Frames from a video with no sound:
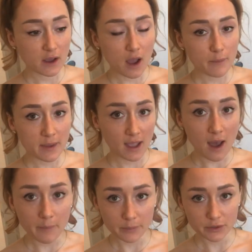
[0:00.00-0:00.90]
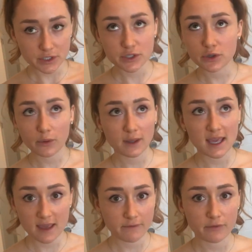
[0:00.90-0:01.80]
being humble is so
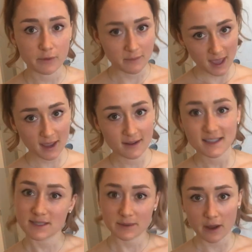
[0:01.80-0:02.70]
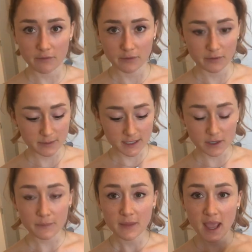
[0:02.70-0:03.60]
key for me. It's been helpful for me. So
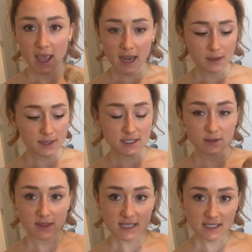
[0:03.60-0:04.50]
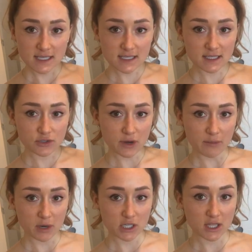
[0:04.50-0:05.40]
anyway, so this is the dry
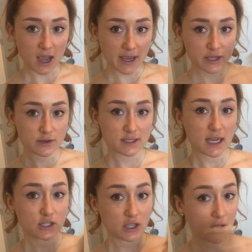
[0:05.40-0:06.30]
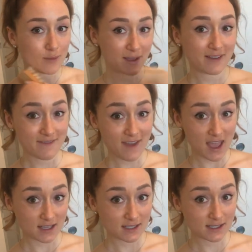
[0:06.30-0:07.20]
brush that I use actually on my
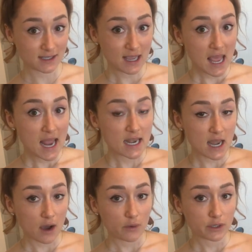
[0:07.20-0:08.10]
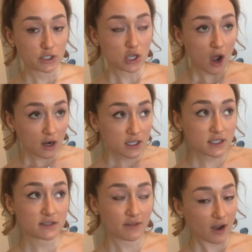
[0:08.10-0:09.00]
face. Now, Tanya
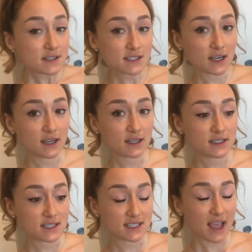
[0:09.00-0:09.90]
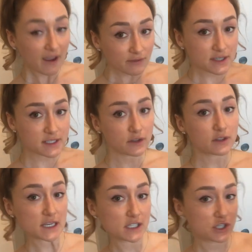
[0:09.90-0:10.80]
Zavasta does it every single
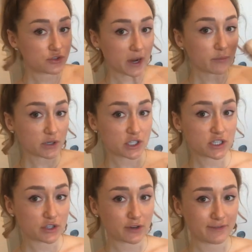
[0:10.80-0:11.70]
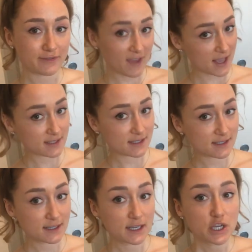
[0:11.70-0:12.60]
day. She dry brushes her face.
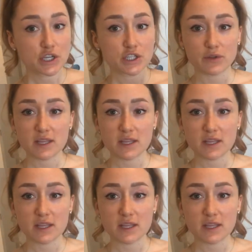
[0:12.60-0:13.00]
So